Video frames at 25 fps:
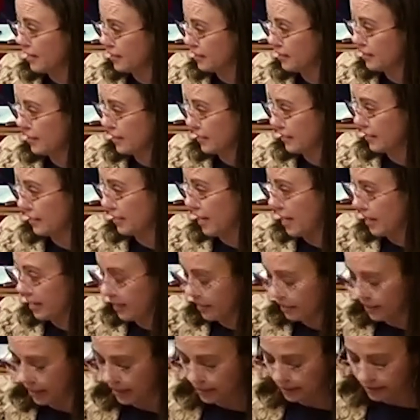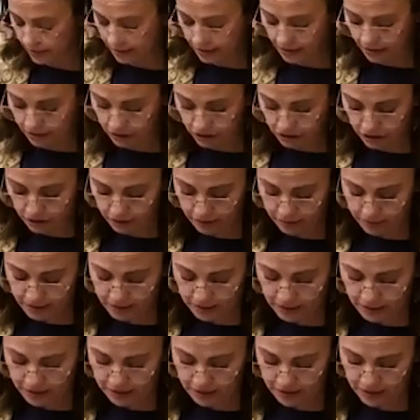and again in such
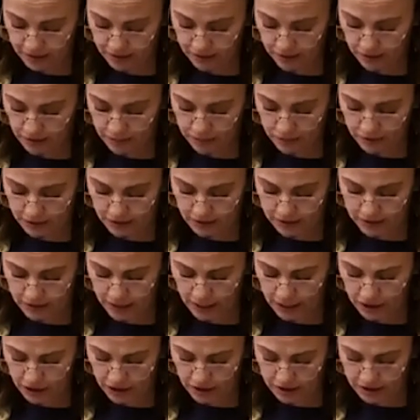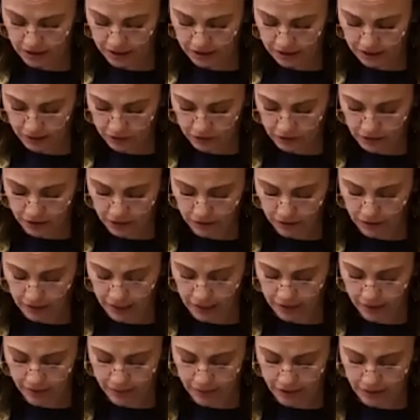circumstances representation is a critical
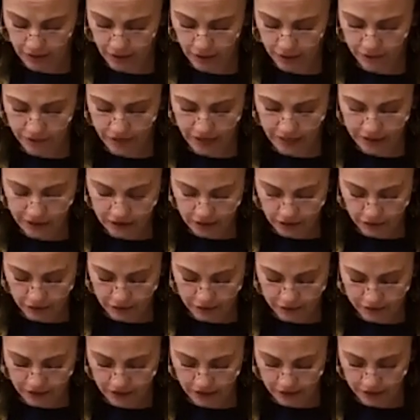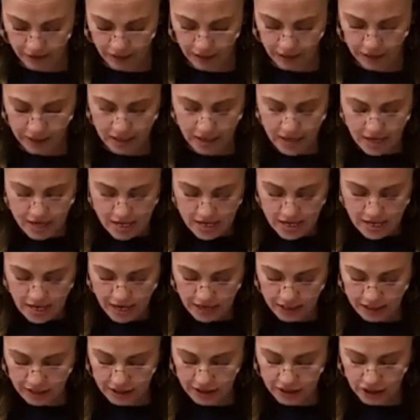element of that. So if there are
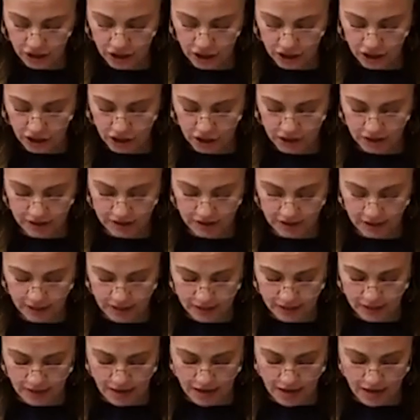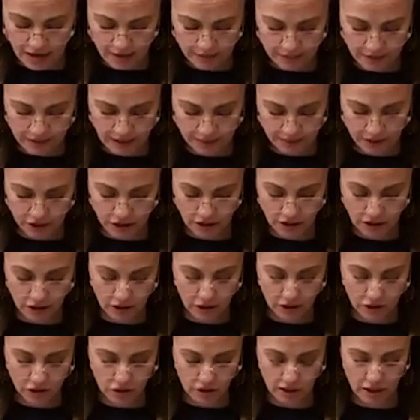any suggestions that something to the
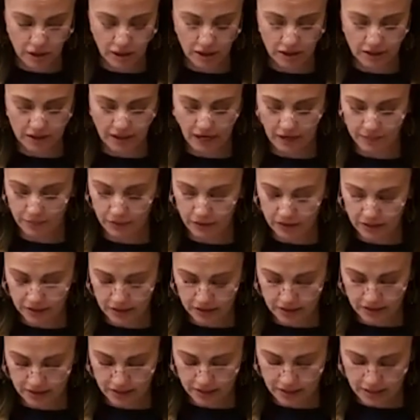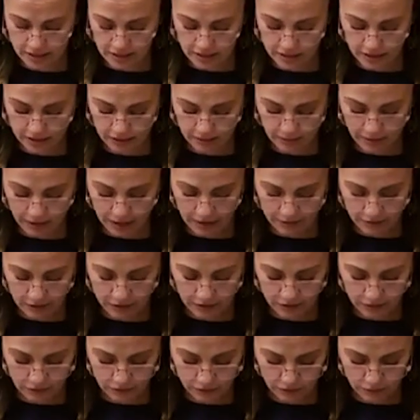contrary has happened, the
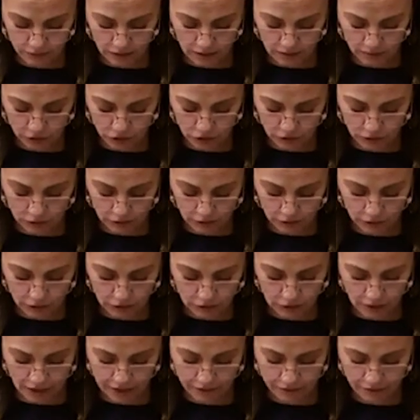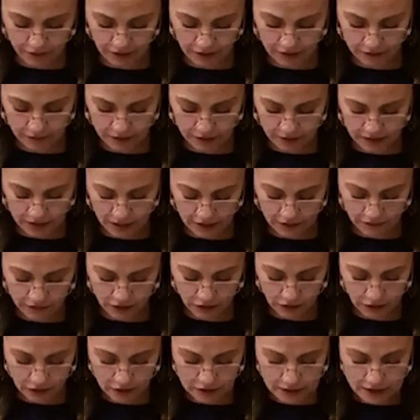department, I'm sure, would gratefully receive
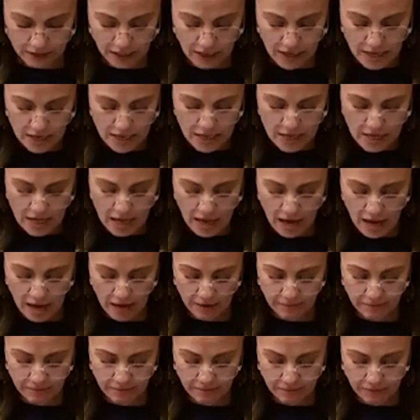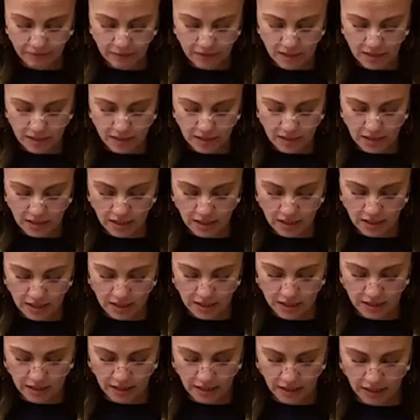those. In
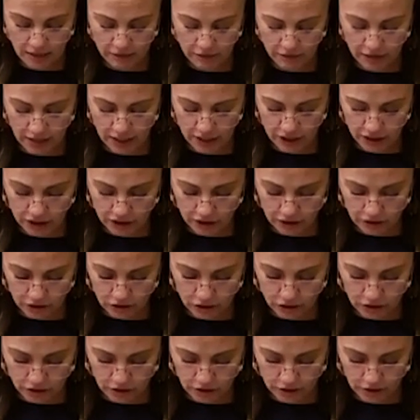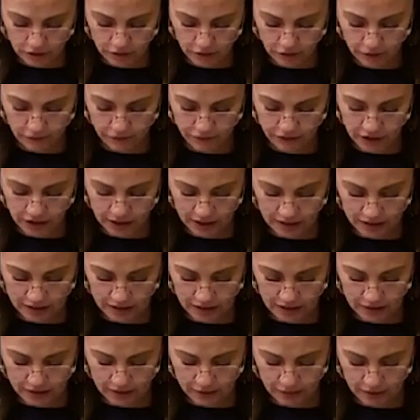relation to the Europe for
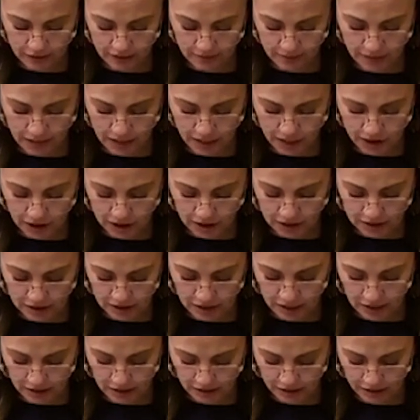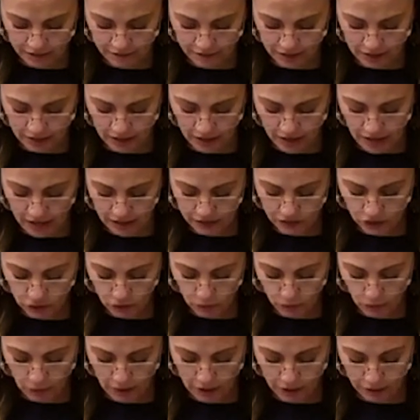Justice recommendations 11 and
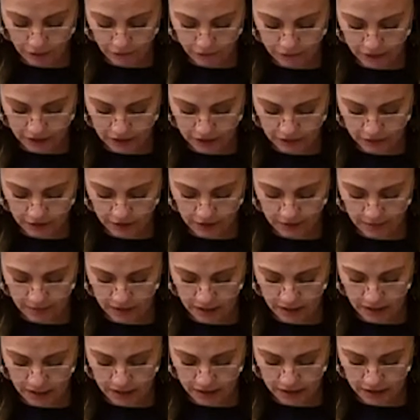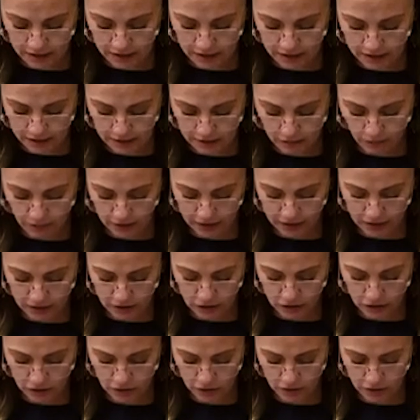12, these recommendations went
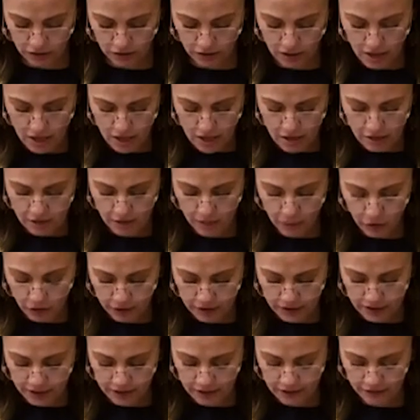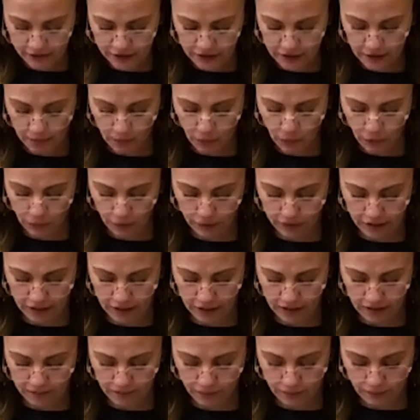to the process for
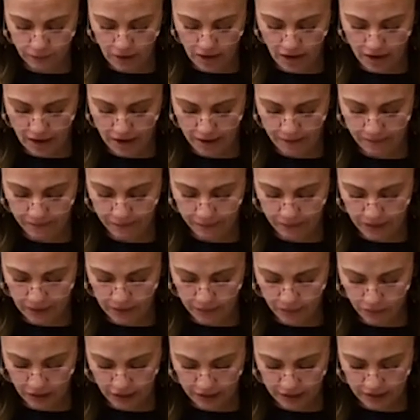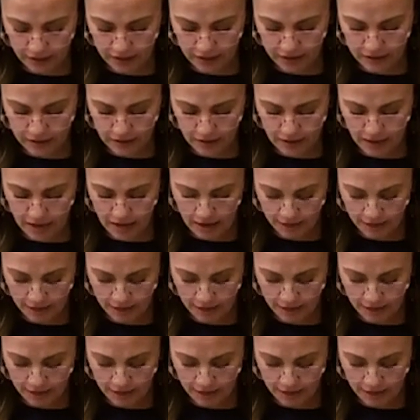supporting pregnant